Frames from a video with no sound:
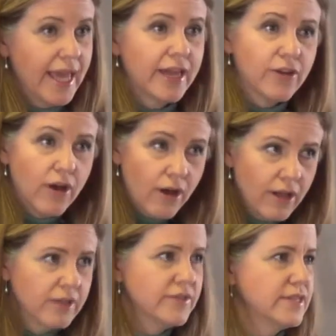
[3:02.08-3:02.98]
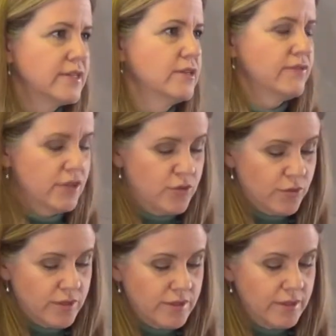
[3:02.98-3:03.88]
And all of these
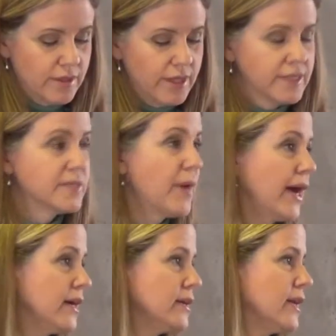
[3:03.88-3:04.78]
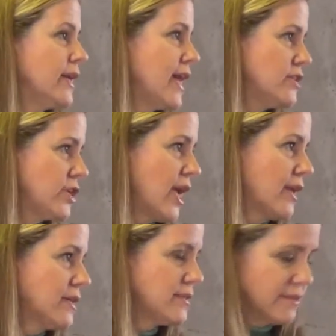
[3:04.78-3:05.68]
individuals inspire and
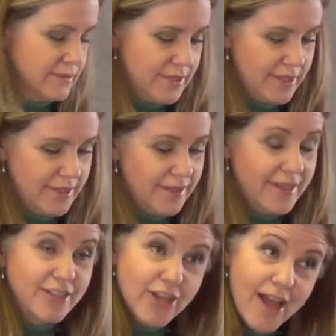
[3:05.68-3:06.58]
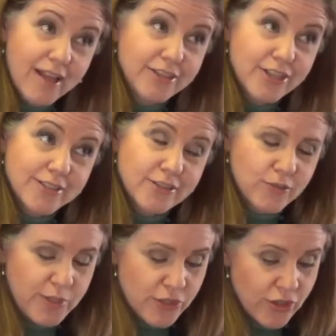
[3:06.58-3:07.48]
educate us. They challenge us to
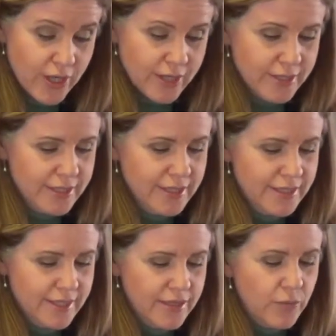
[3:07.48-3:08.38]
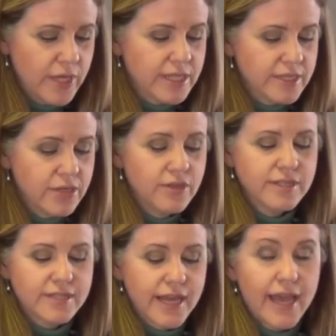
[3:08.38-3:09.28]
be sure that we continue to
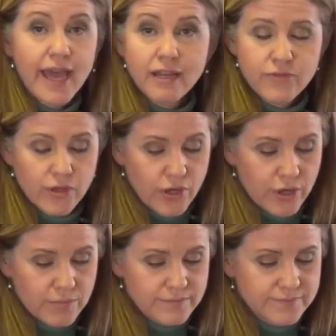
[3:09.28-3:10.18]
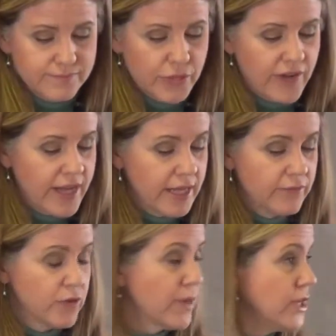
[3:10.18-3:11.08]
stay ahead of the curve, providing
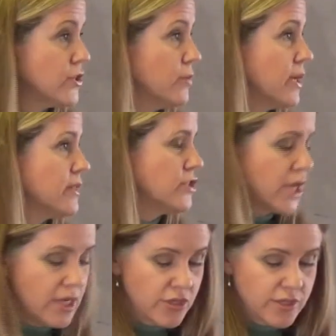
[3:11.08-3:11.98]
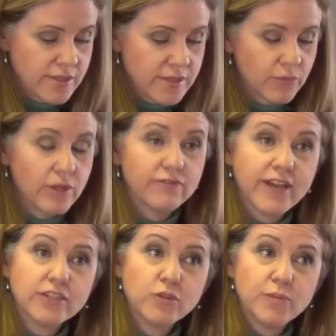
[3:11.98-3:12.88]
information about the changes that will
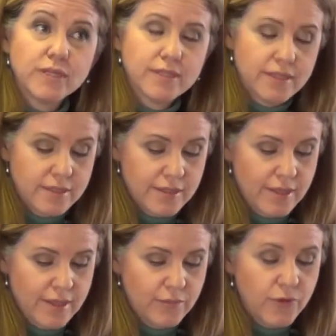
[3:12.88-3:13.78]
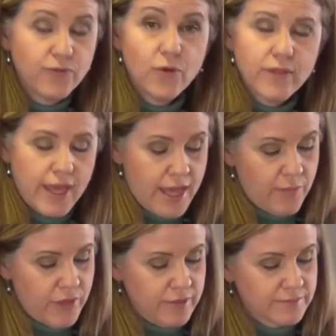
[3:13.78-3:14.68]
affect your business before they
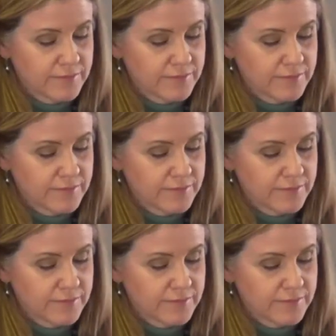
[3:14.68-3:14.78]
happen.